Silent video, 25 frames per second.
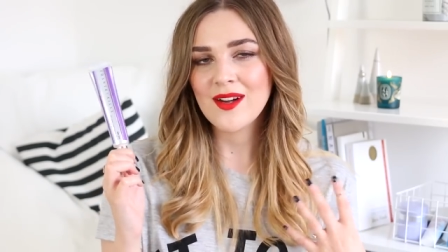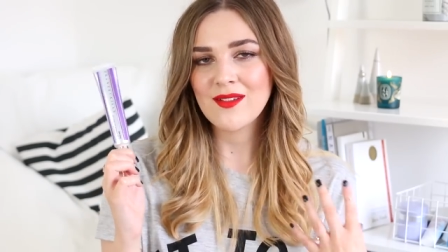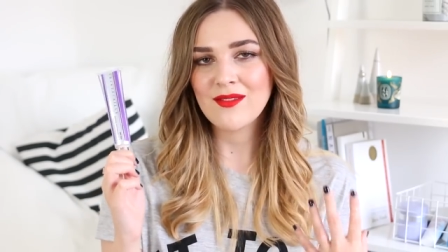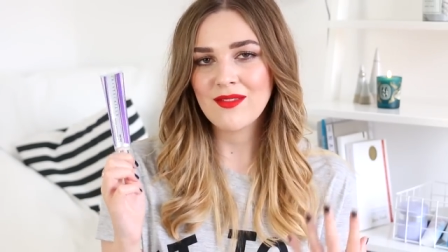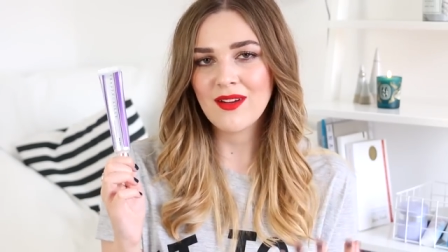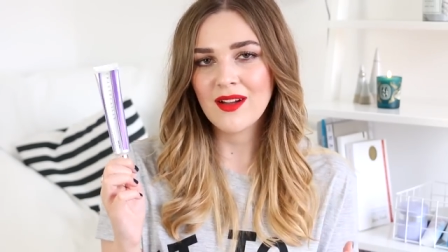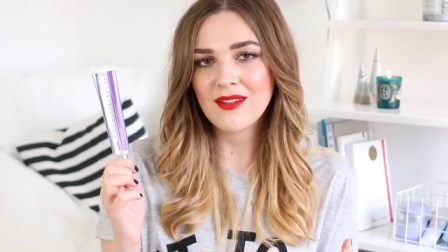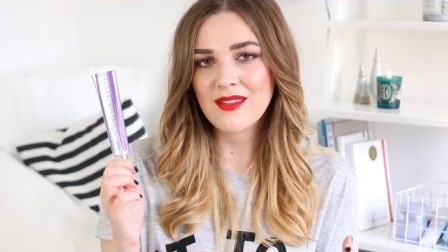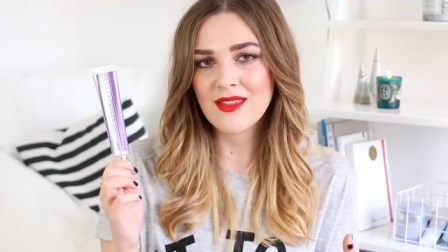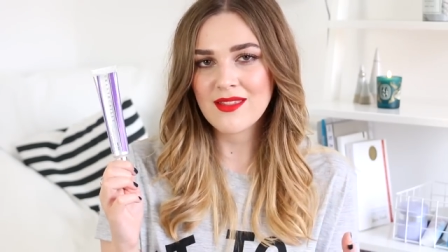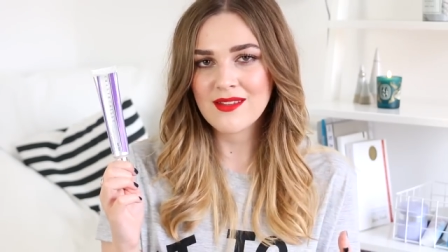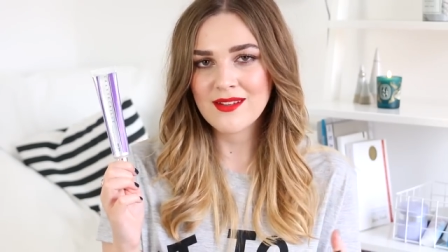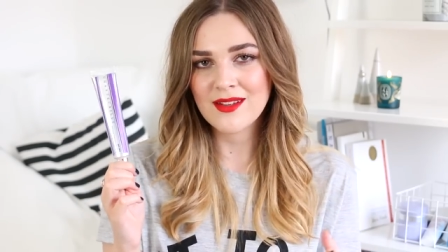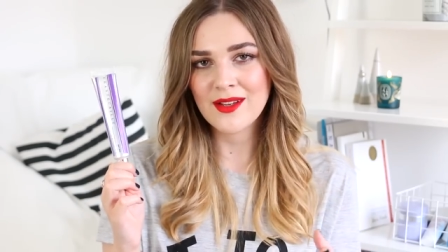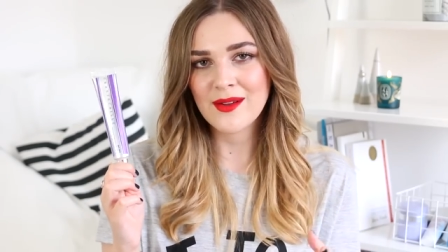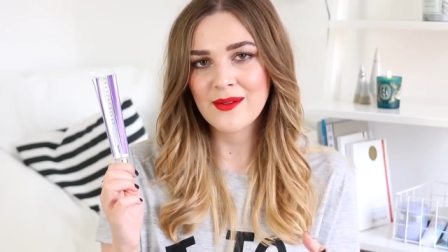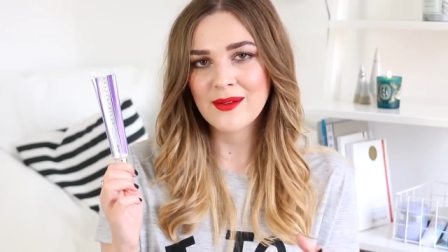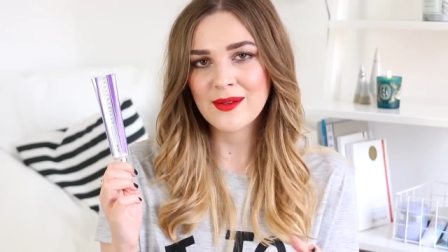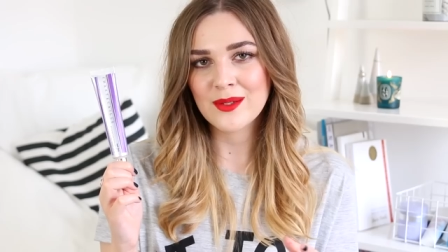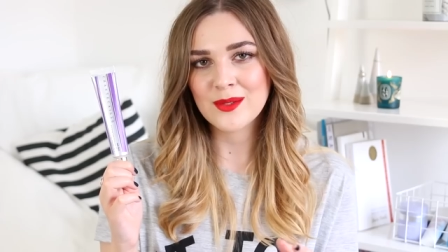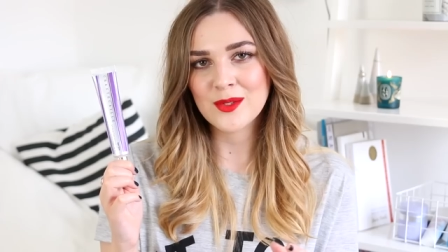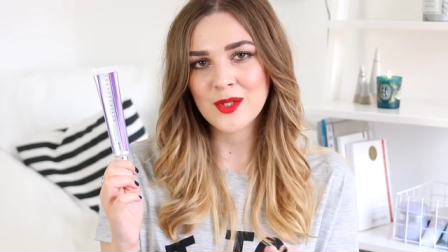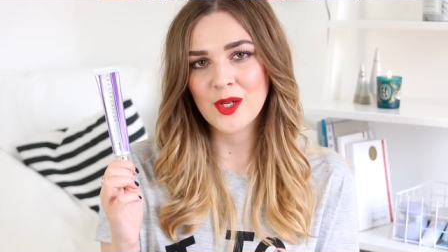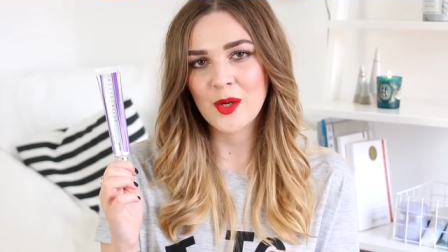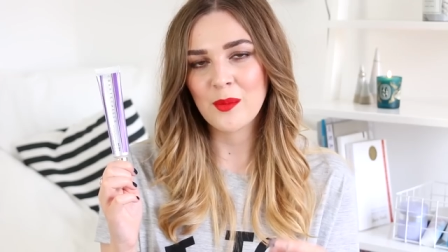rather than
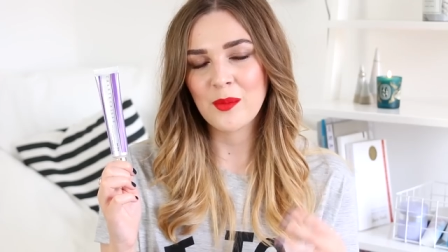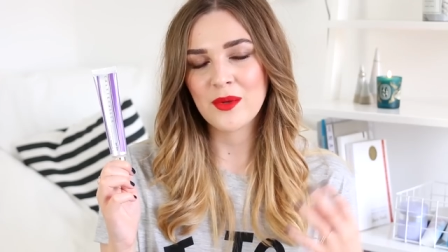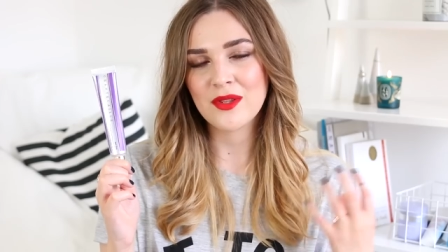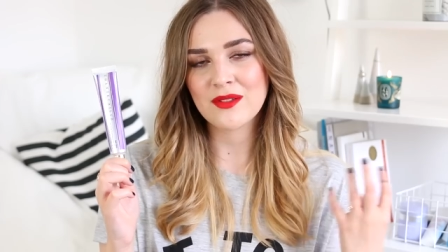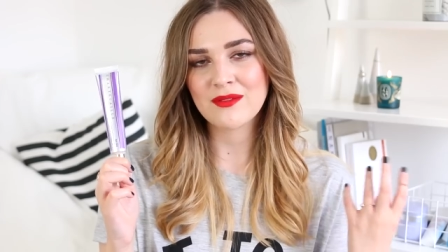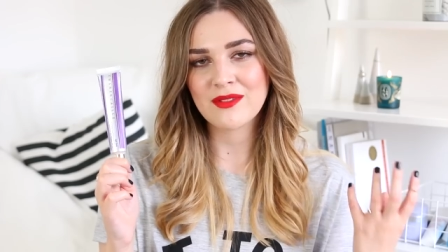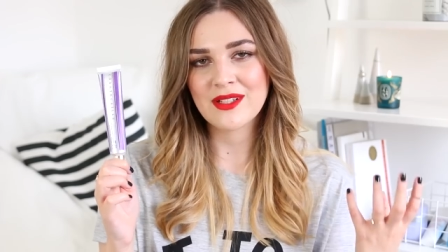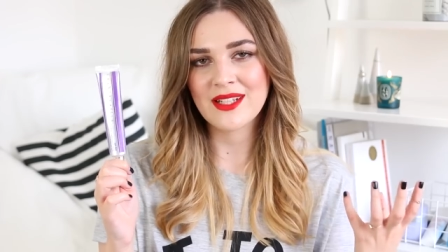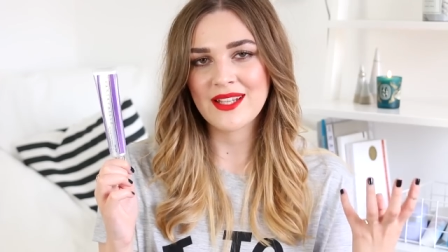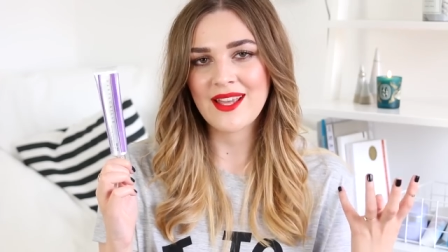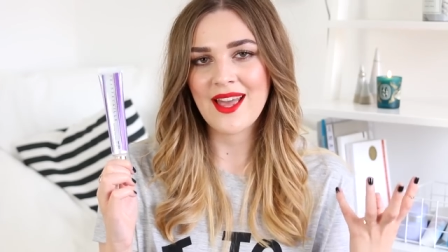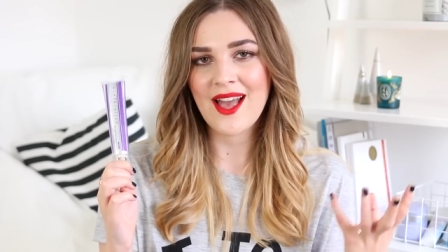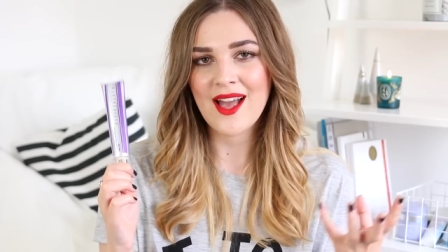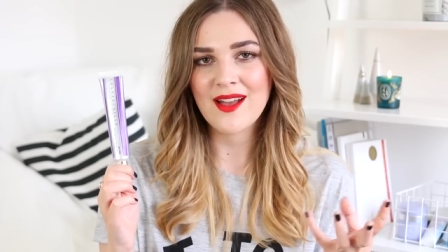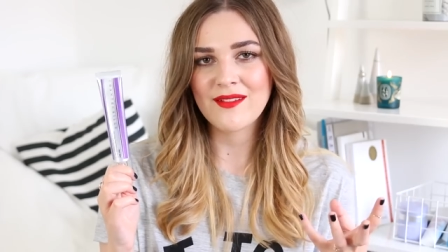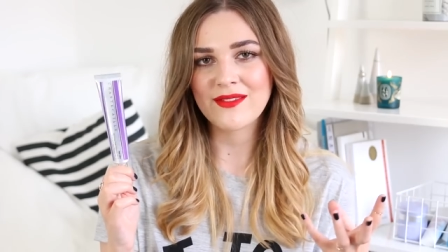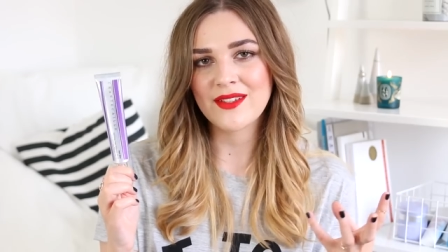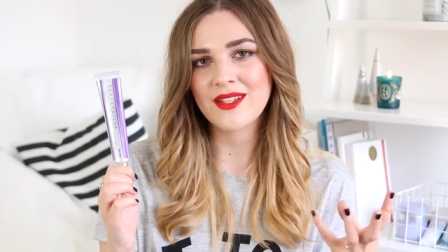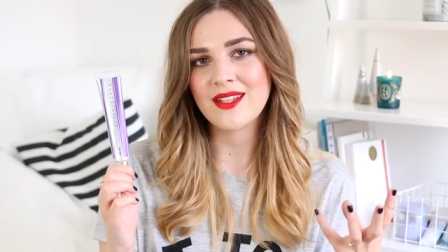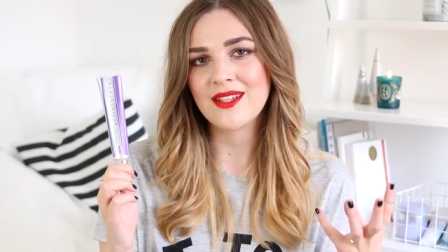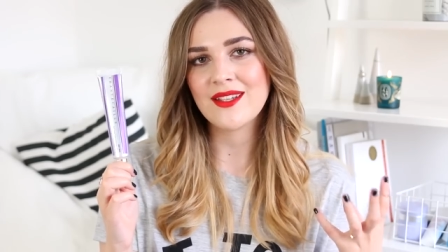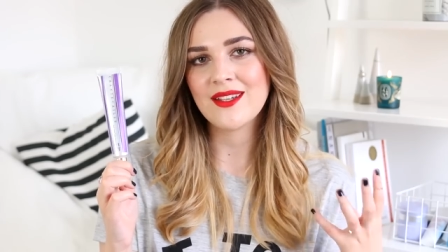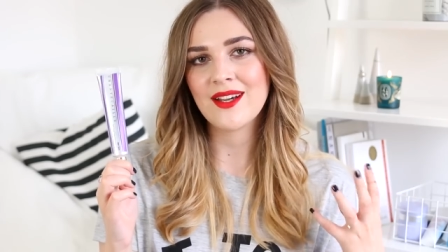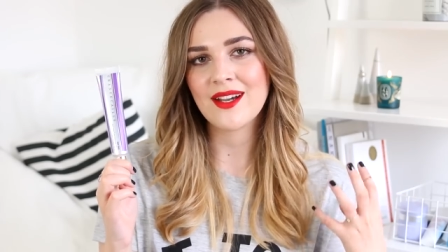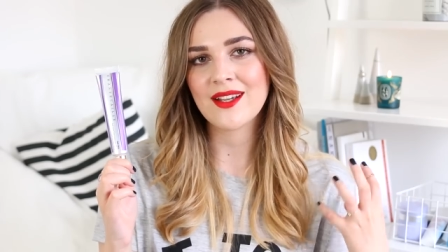going on top with a really
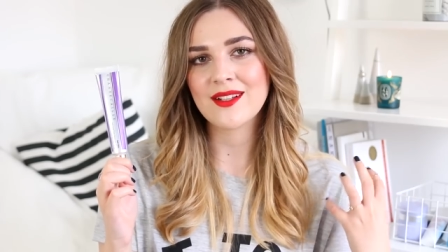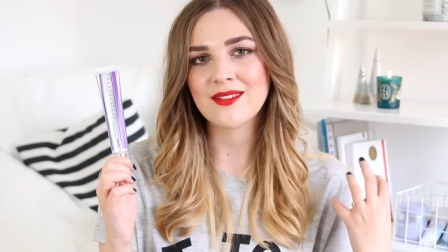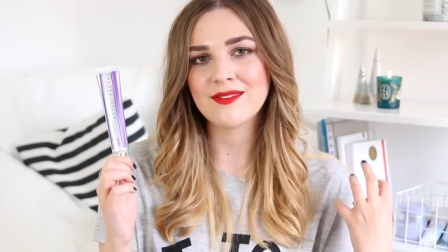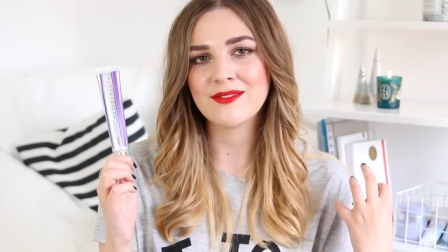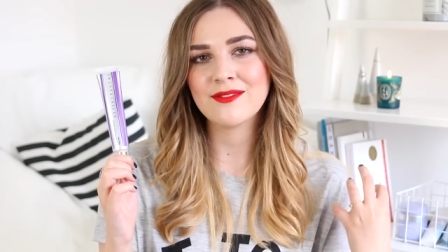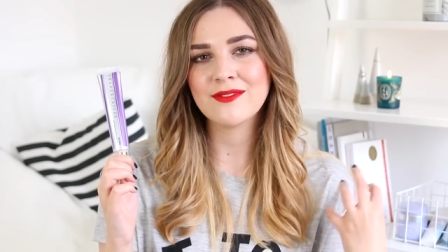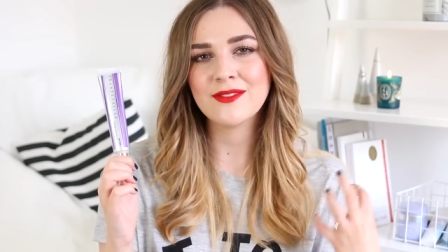heavy kind of